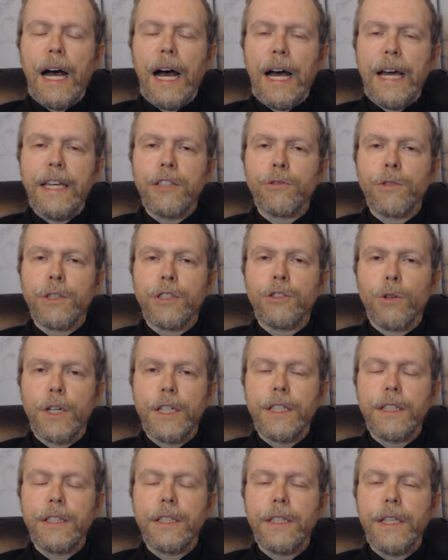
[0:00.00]
He's
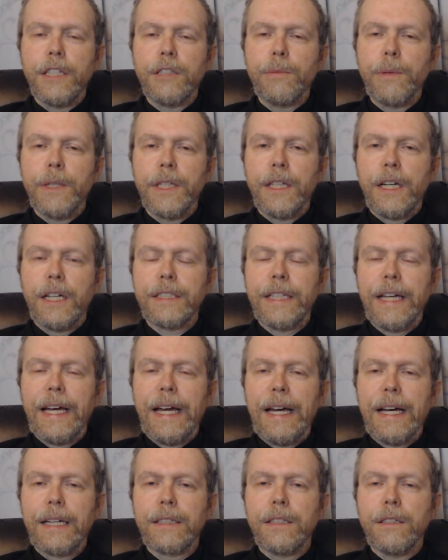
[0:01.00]
resorting to the Espionage
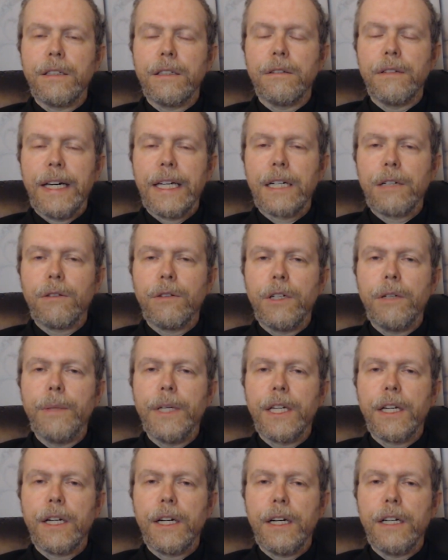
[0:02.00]
Act likely
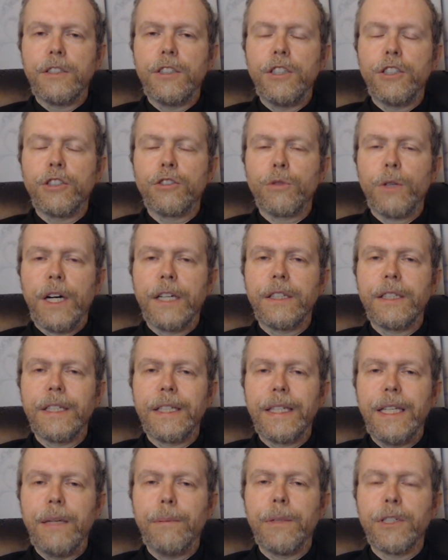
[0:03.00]
because he's trying to
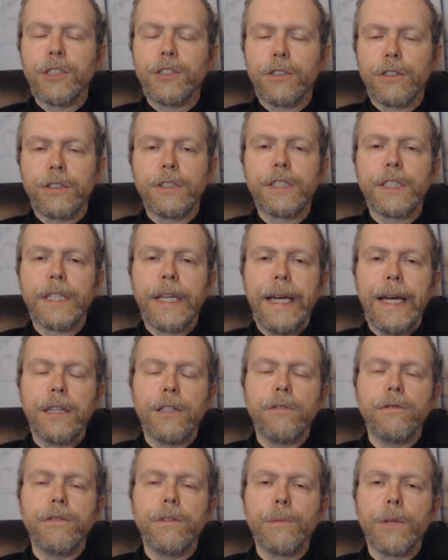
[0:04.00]
keep a certain
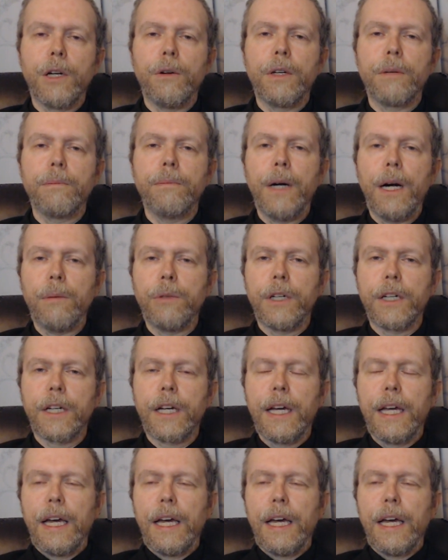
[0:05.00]
scandal from going public.